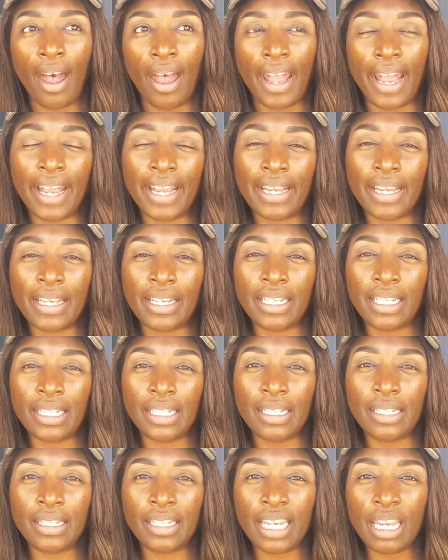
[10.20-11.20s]
a
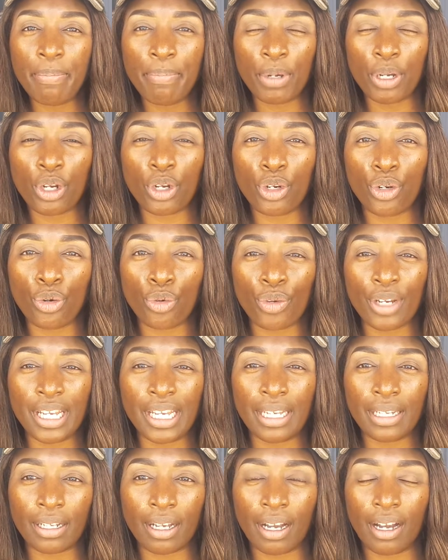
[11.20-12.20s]
deep
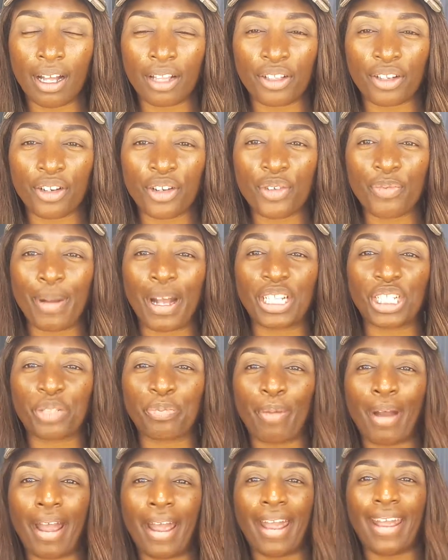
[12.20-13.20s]
green color to match
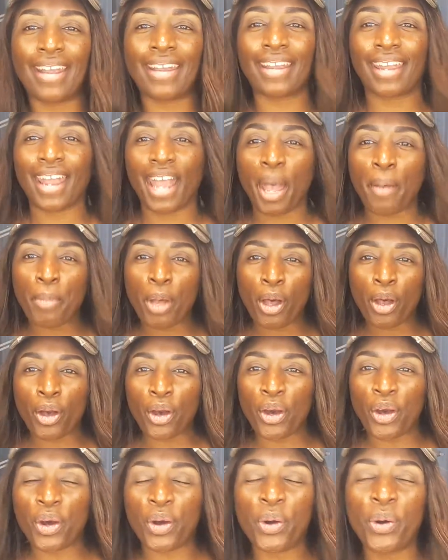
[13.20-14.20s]
my
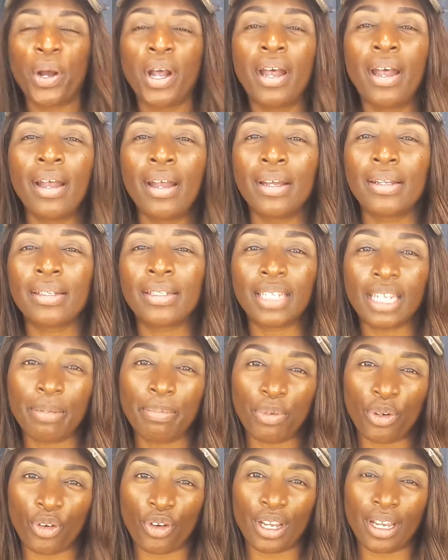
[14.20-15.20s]
camo.
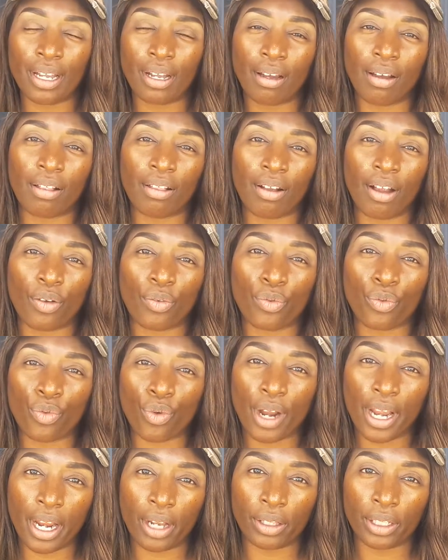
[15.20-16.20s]
Deep green color. I
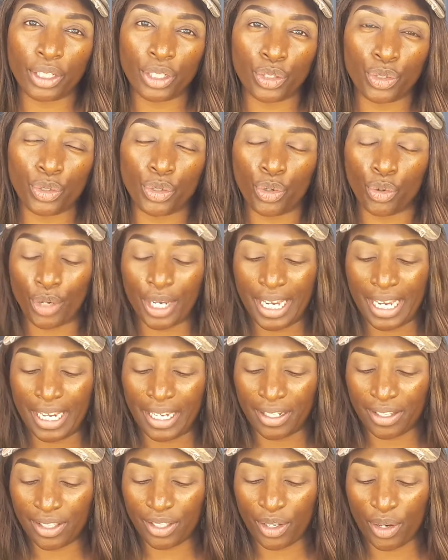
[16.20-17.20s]
rarely do
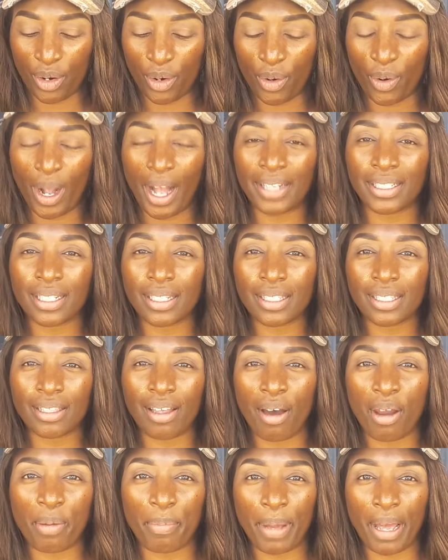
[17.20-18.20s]
green, so I just
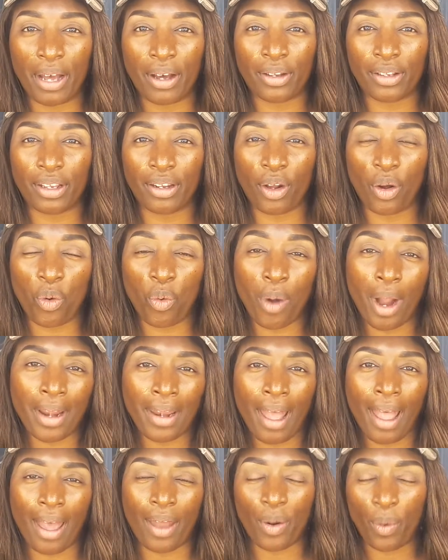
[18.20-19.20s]
thought about, why
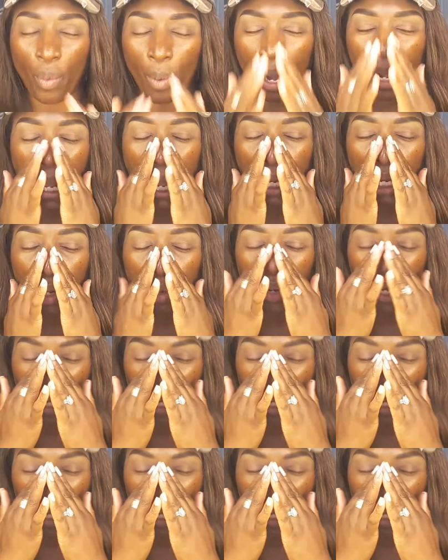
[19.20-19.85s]
not? Why not go